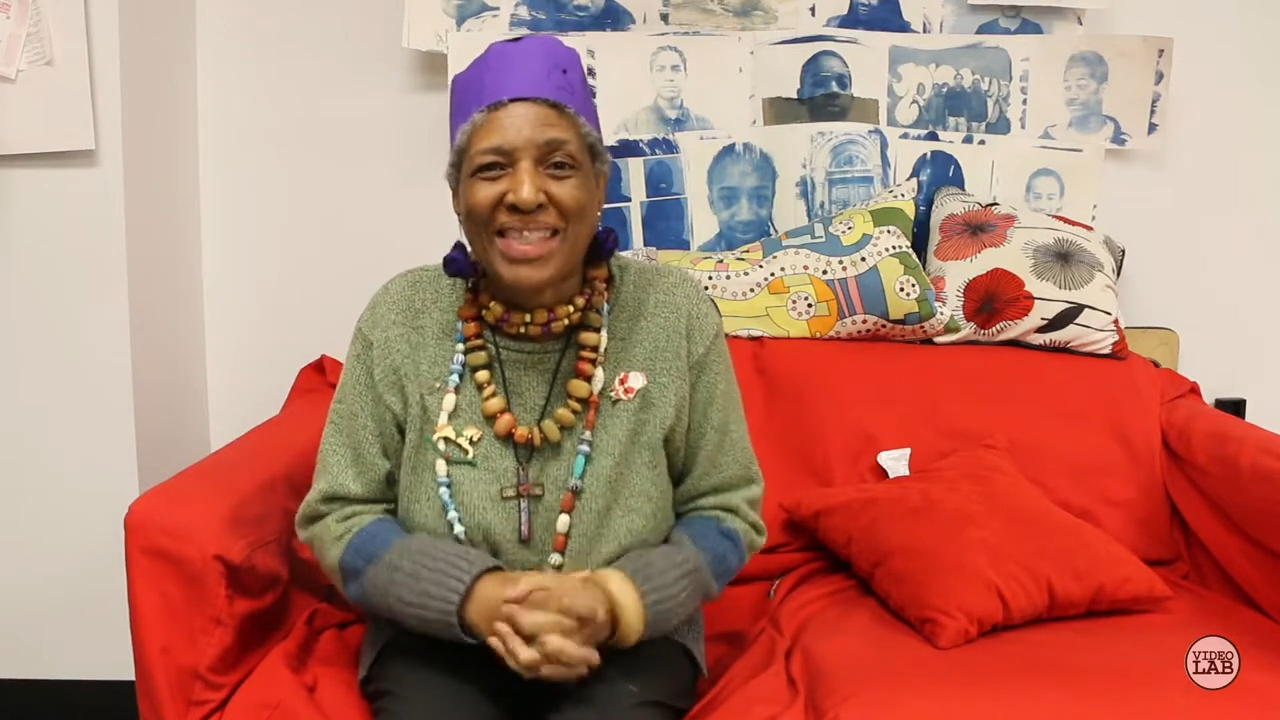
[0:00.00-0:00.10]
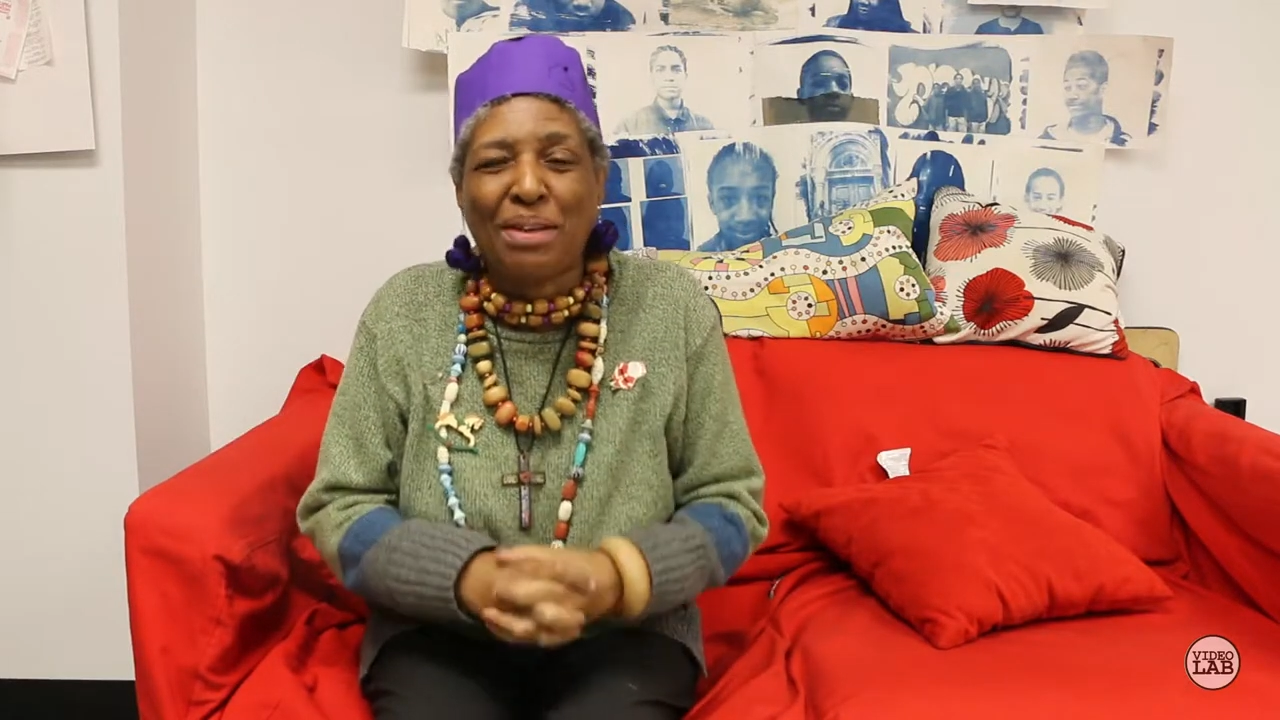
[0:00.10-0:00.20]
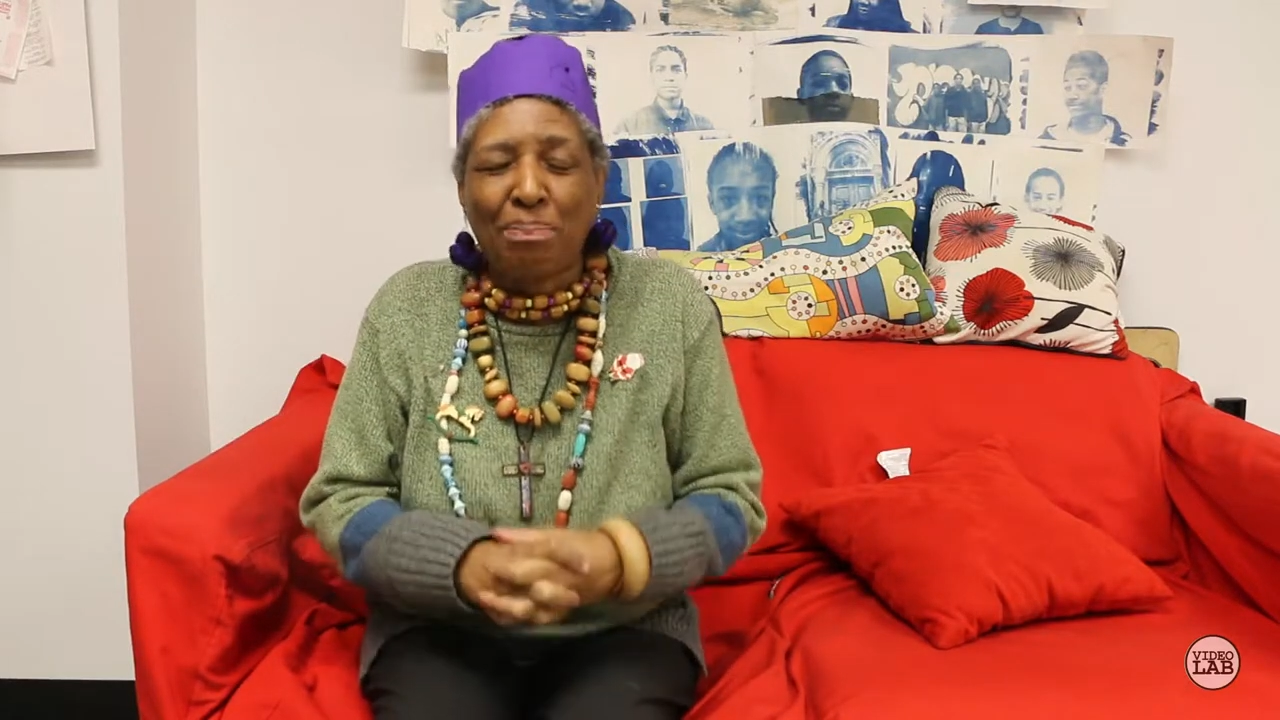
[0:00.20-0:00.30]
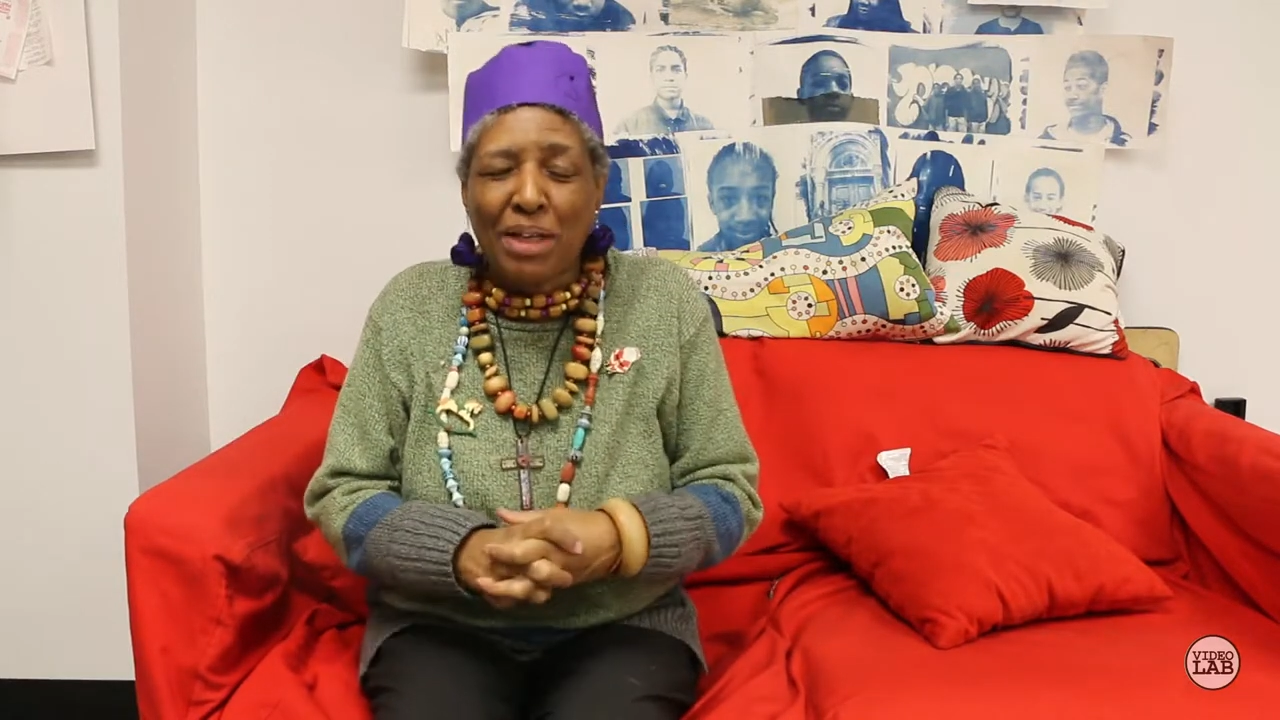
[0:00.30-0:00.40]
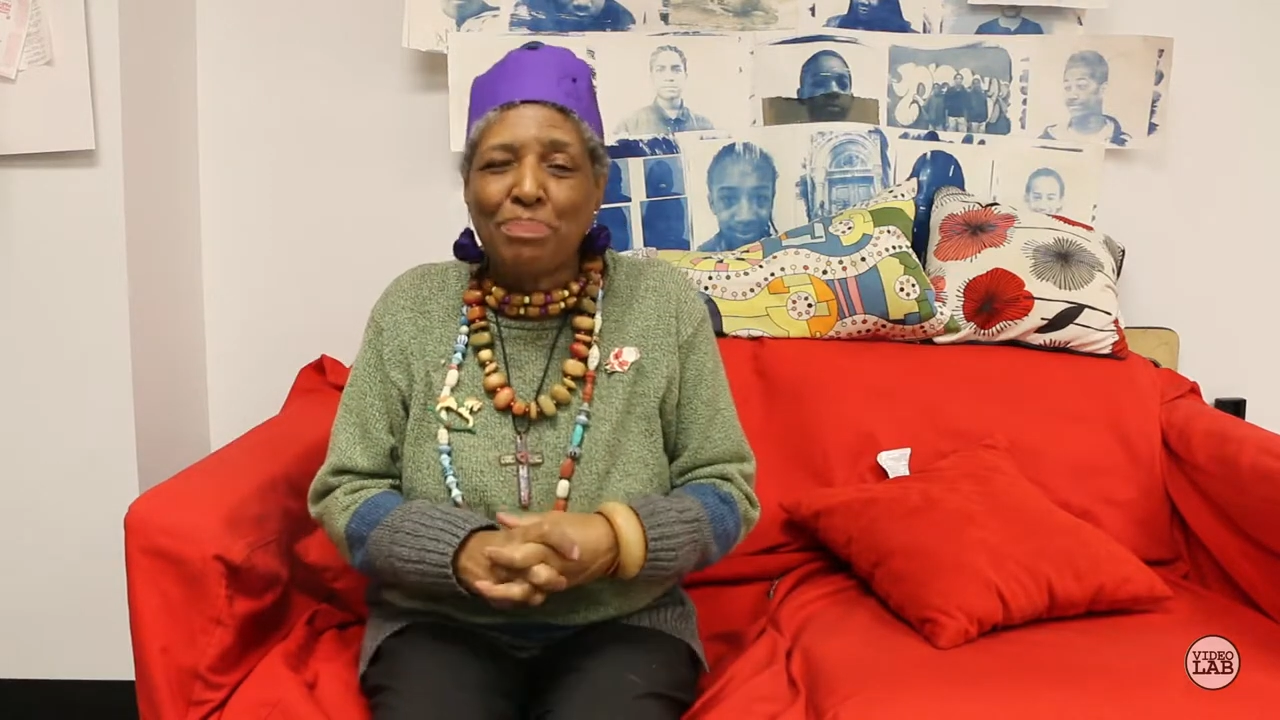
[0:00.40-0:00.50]
and
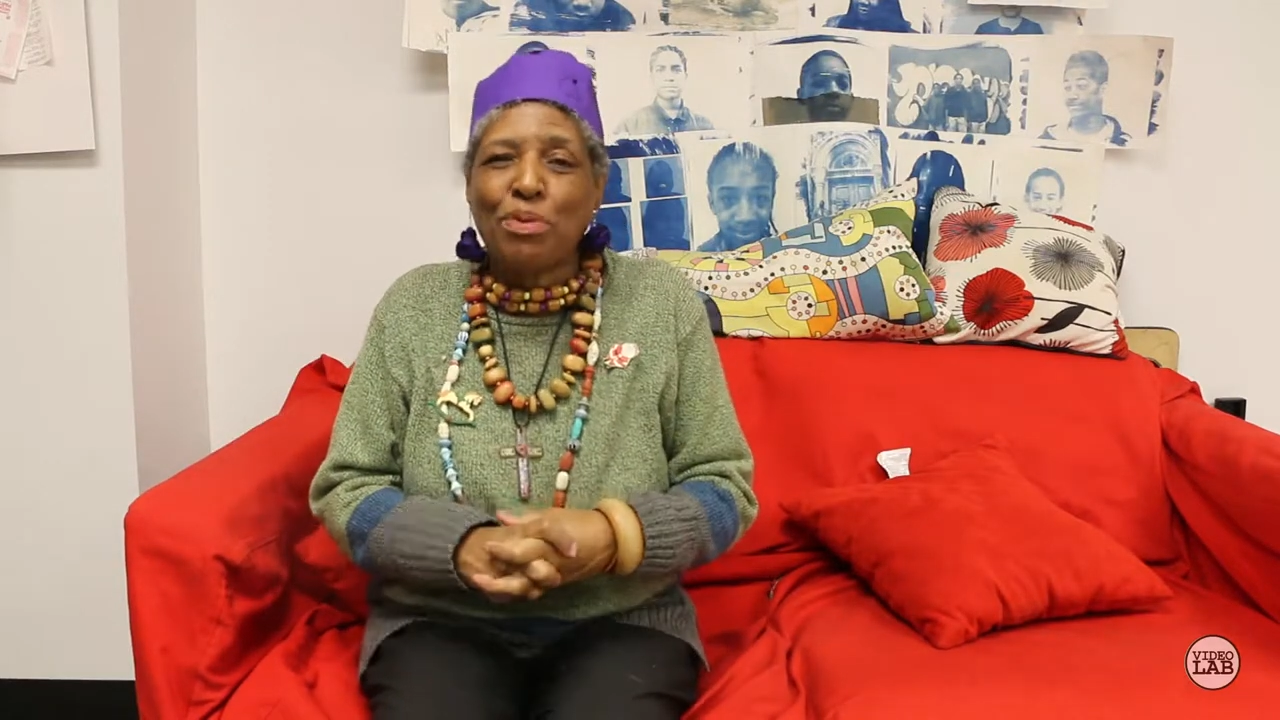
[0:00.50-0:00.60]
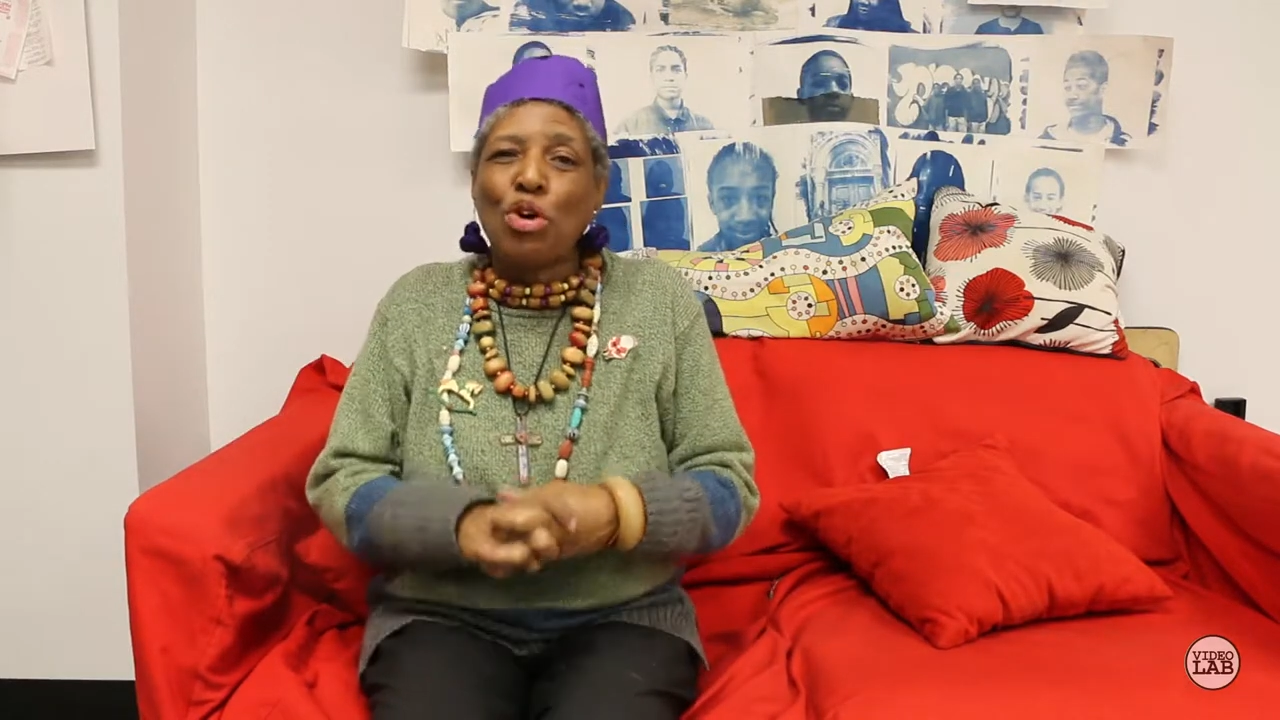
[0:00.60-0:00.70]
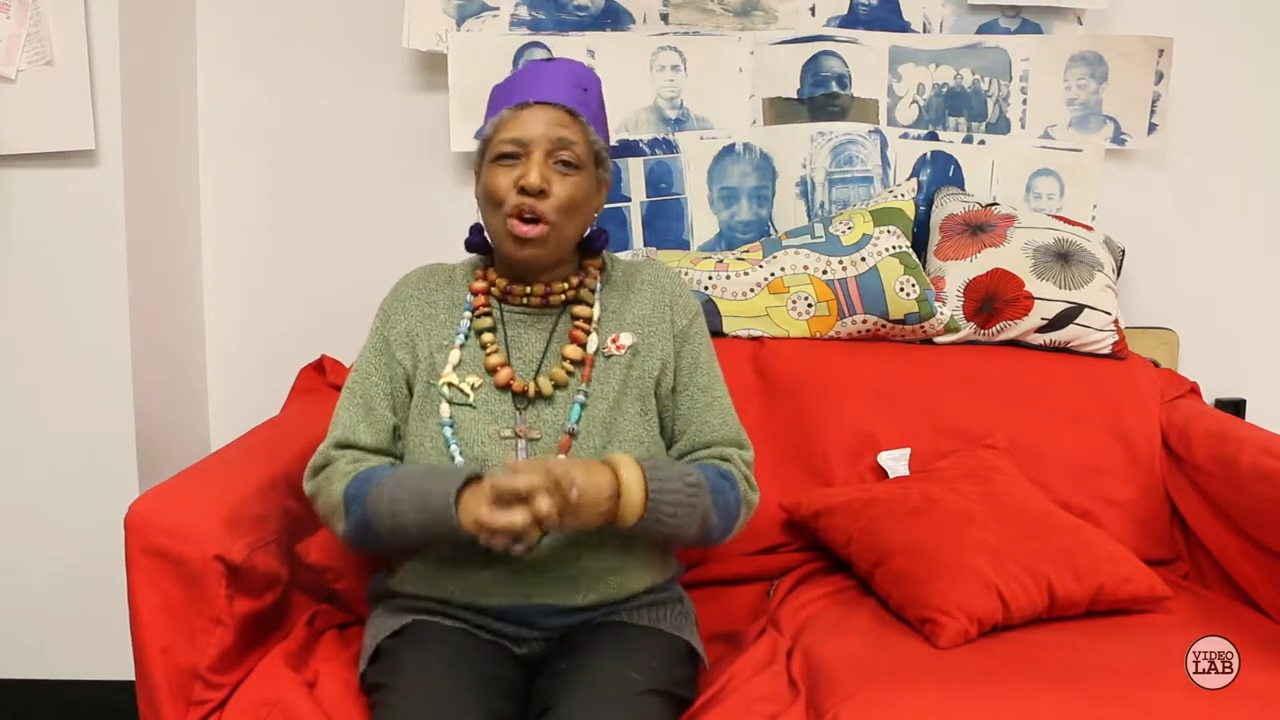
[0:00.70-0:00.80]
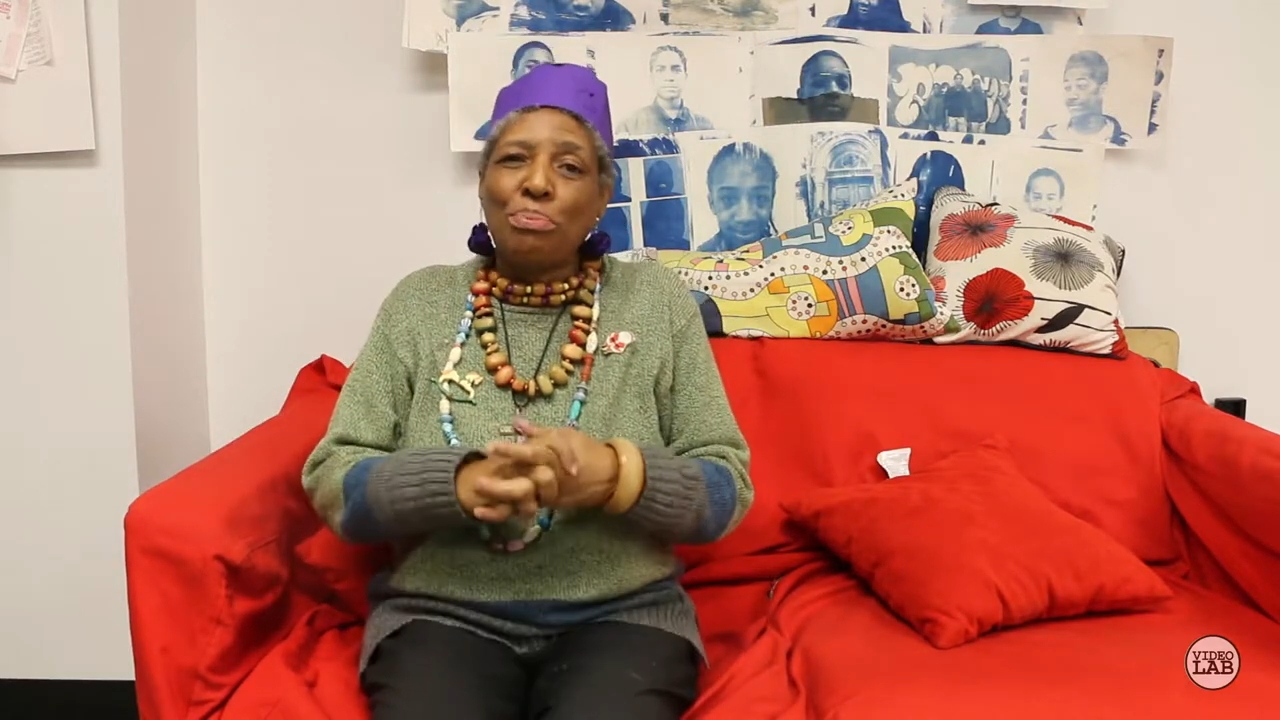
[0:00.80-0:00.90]
the people